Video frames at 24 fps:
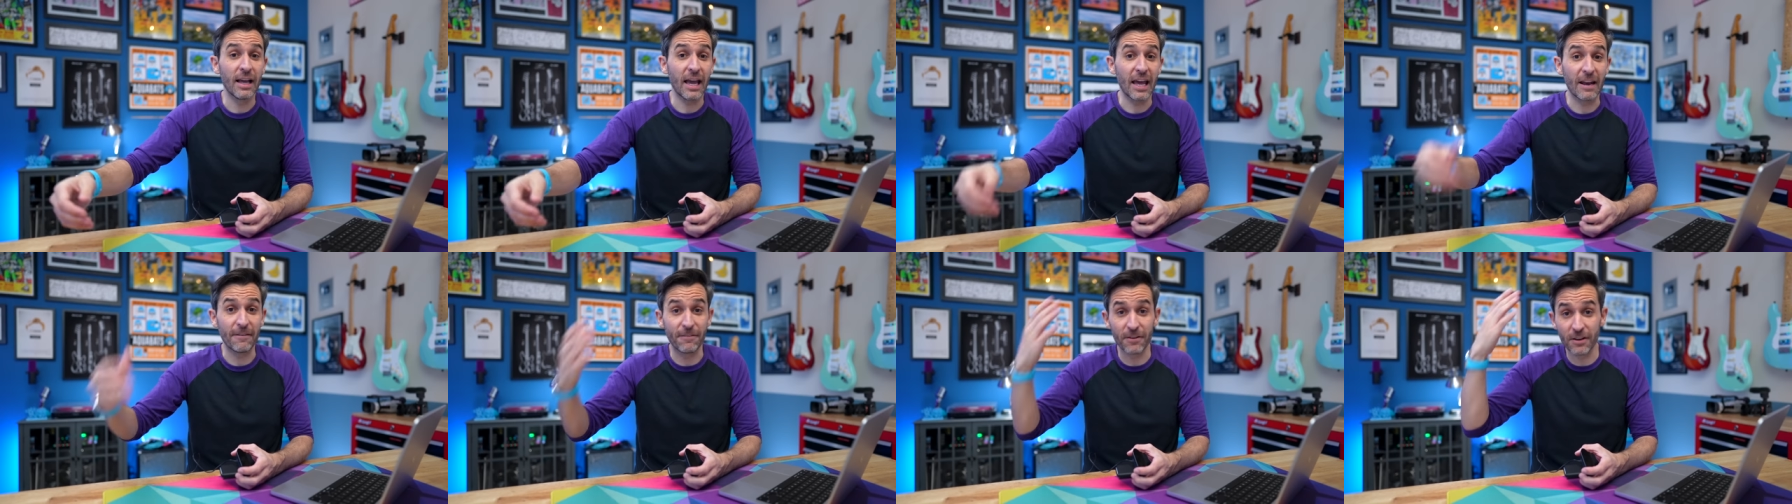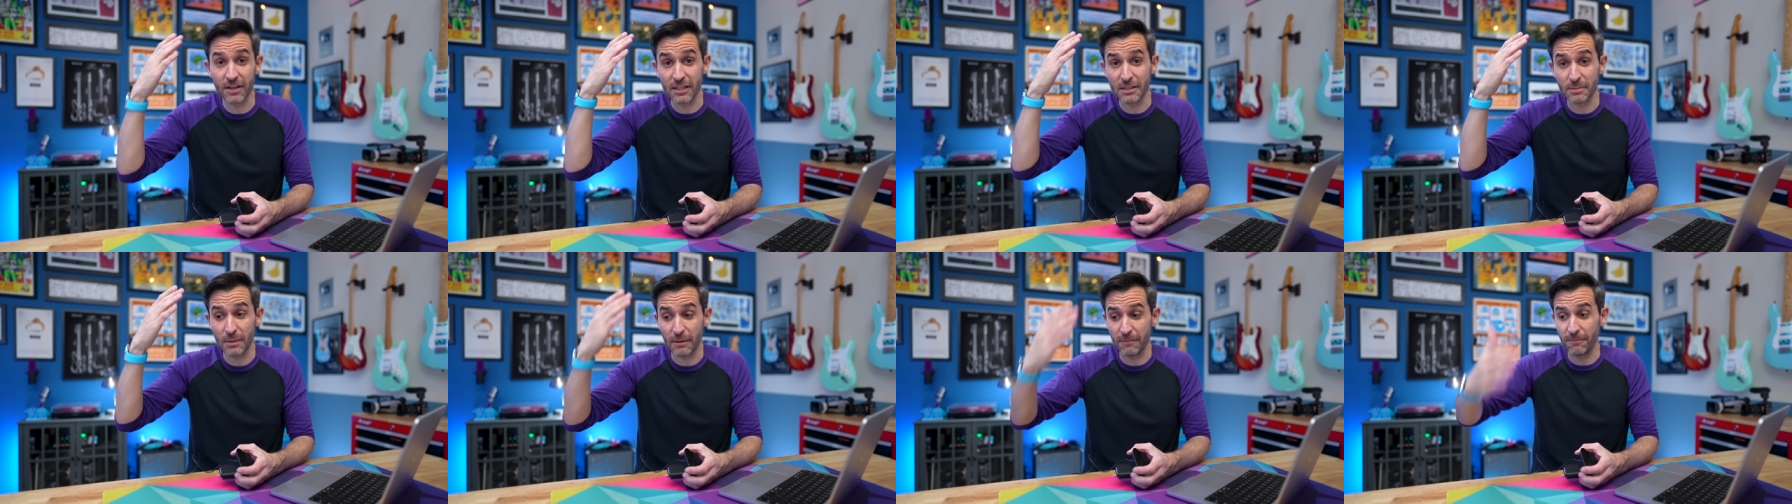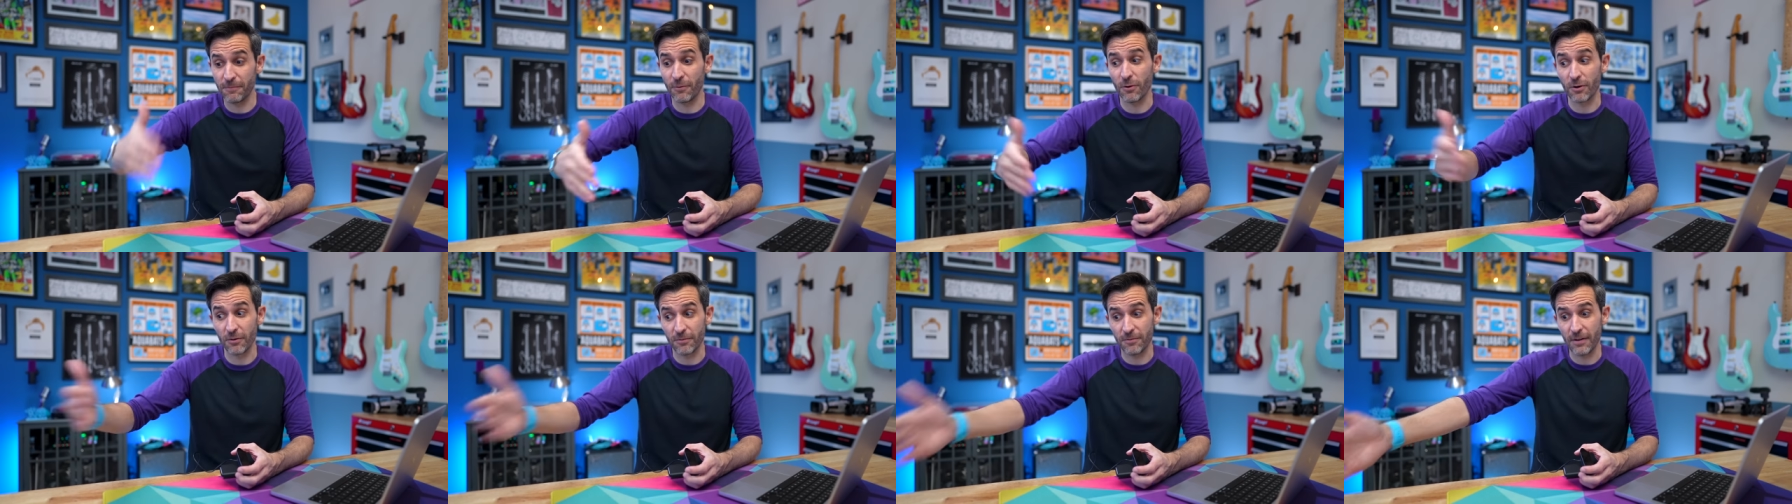And if you're gonna spend
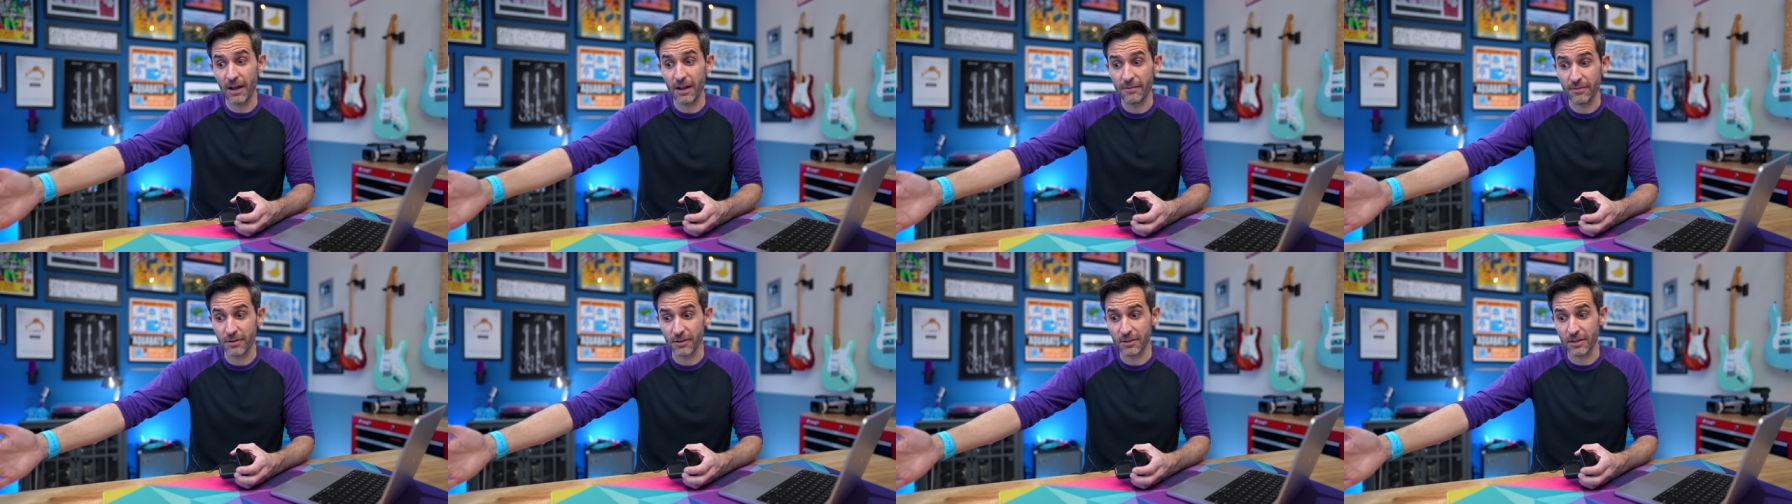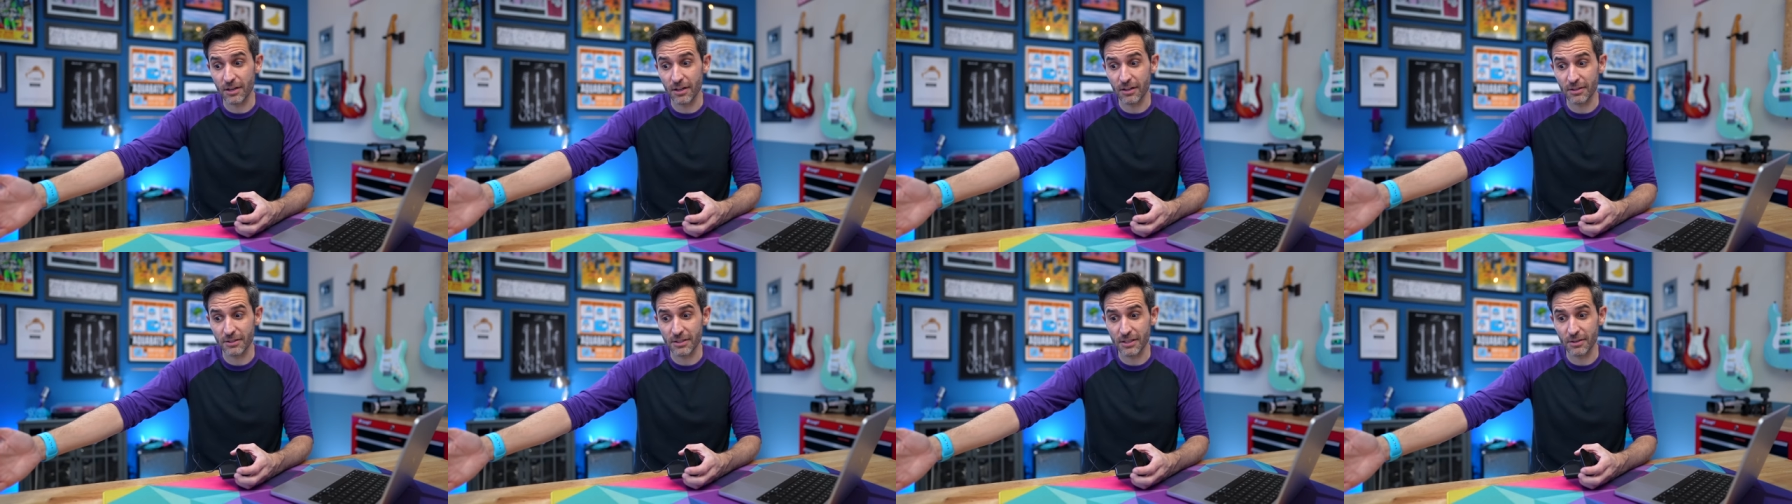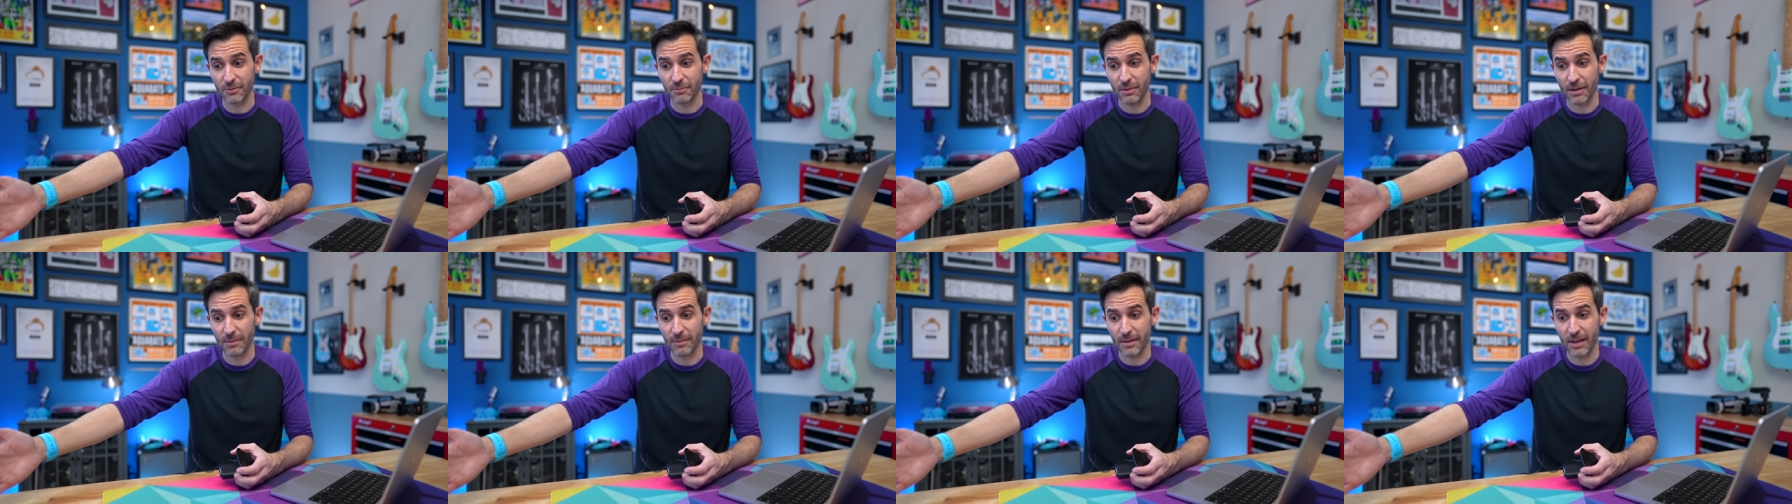four hundred or five hundred dollars on a
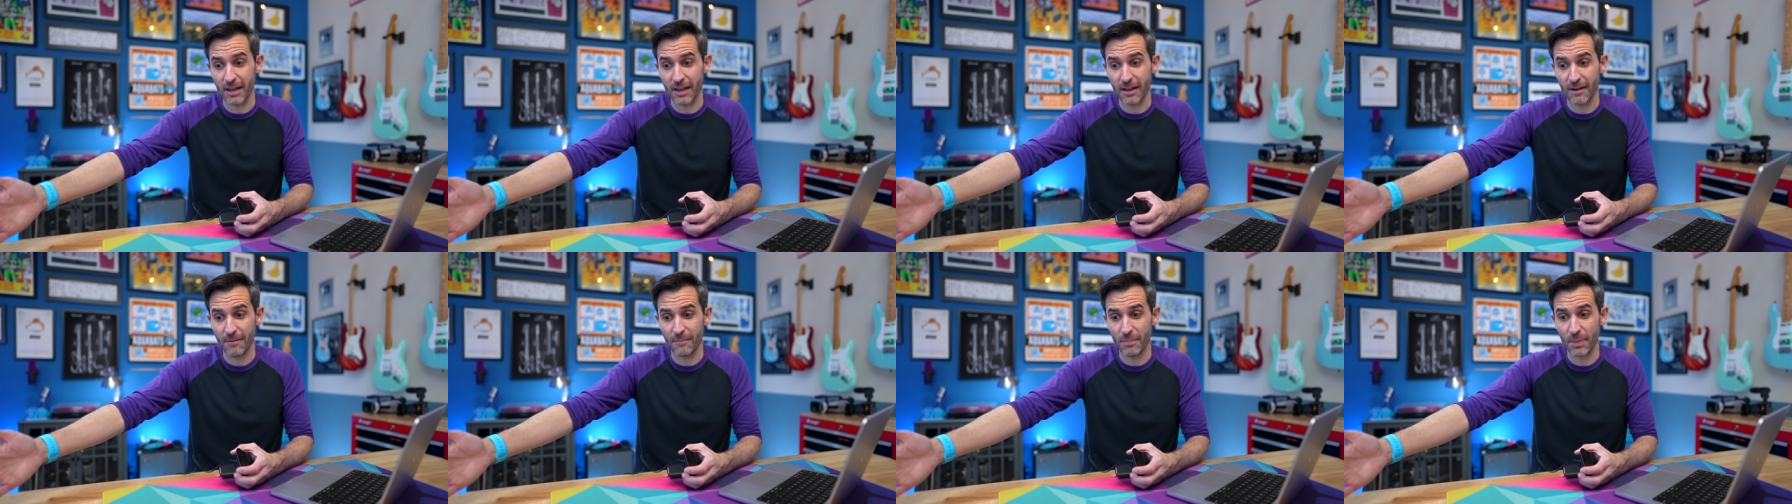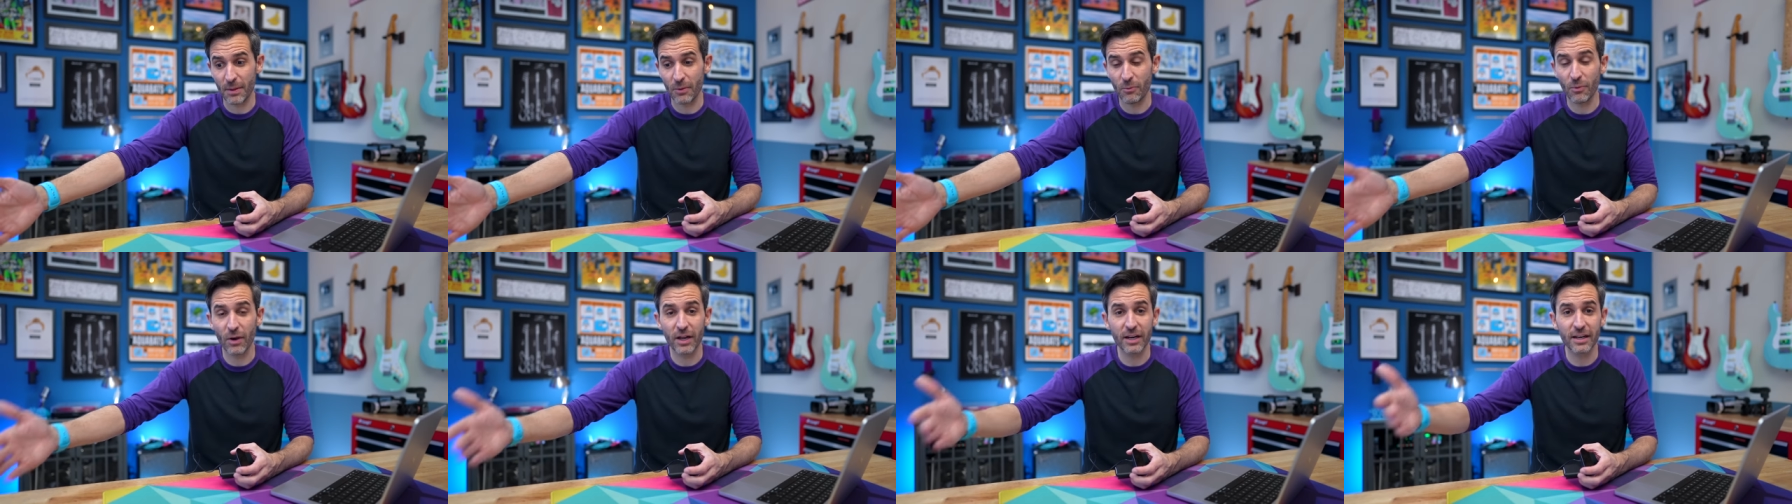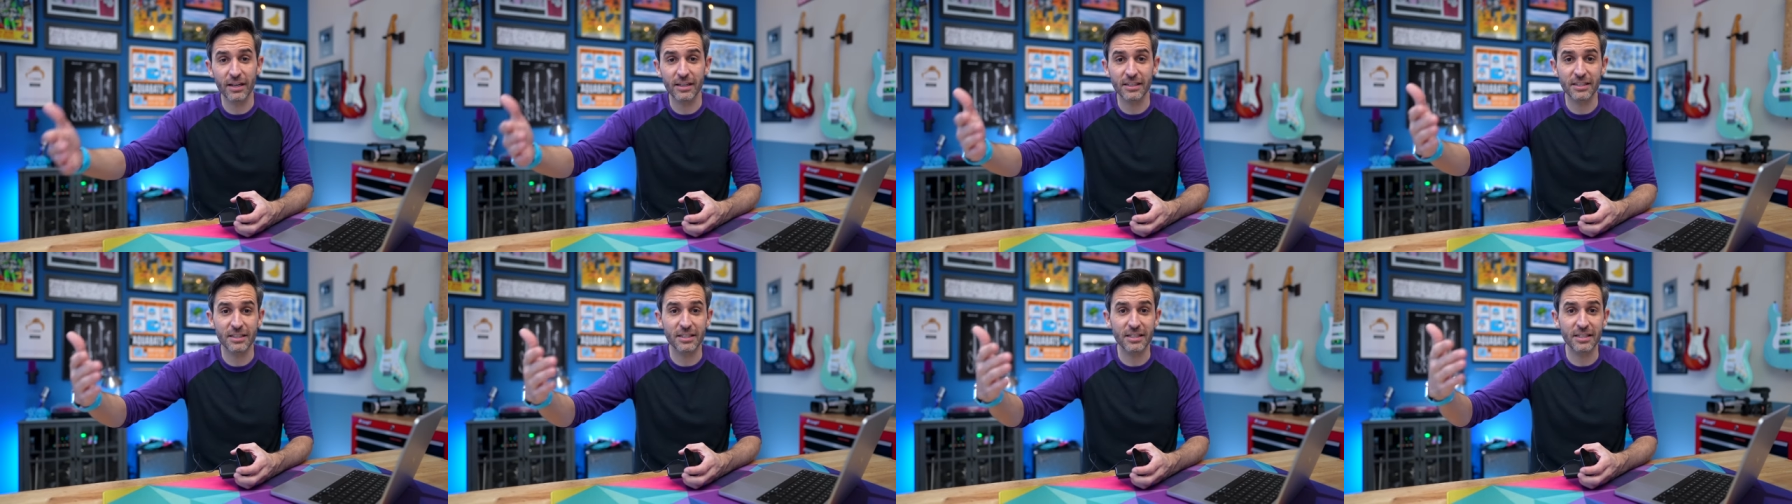webcam, why
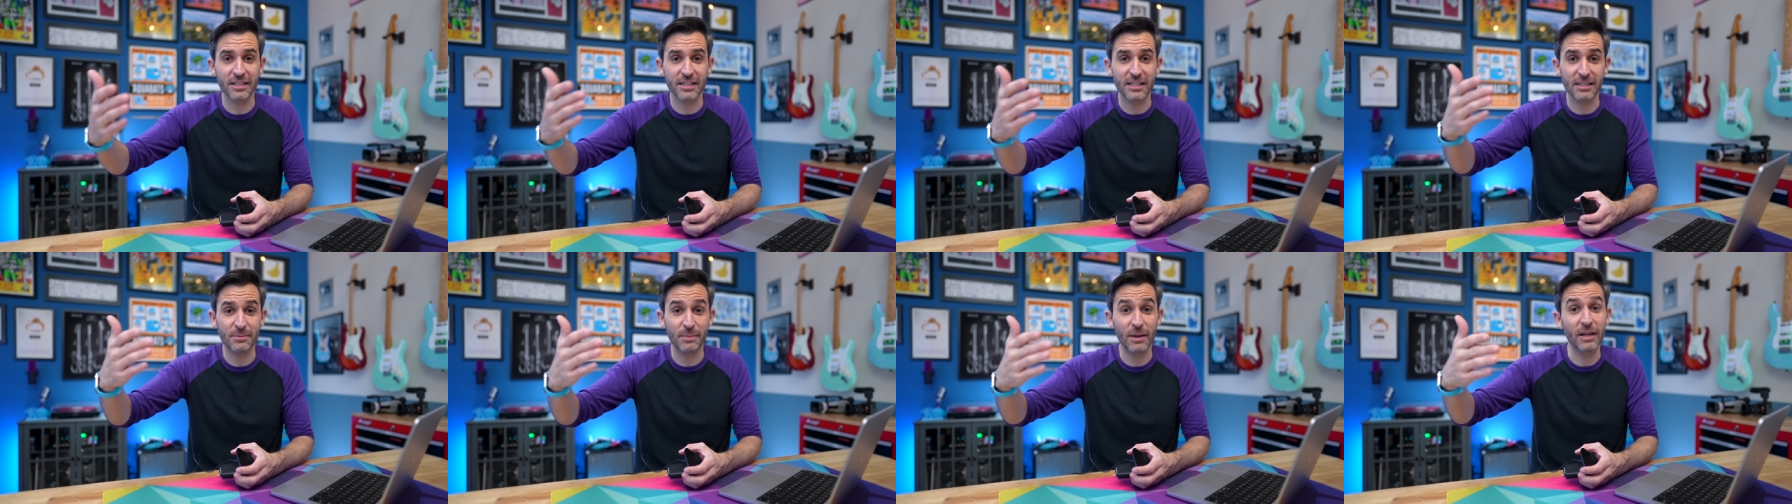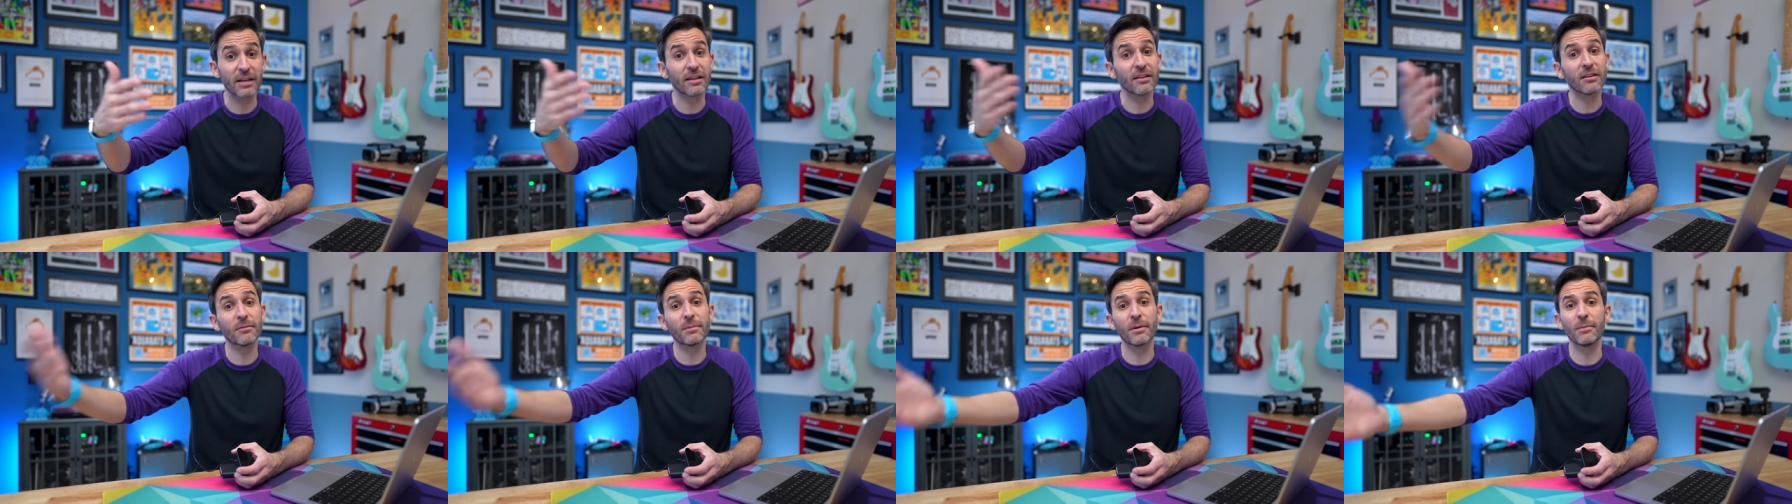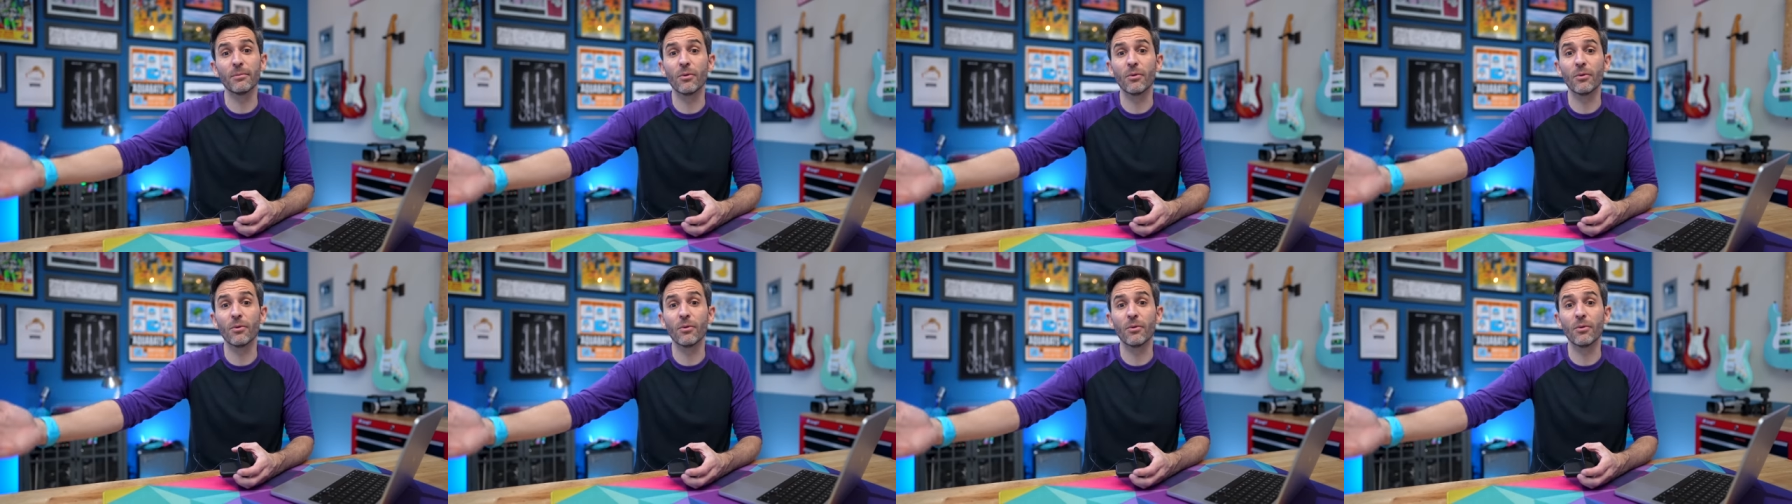not just spend a little bit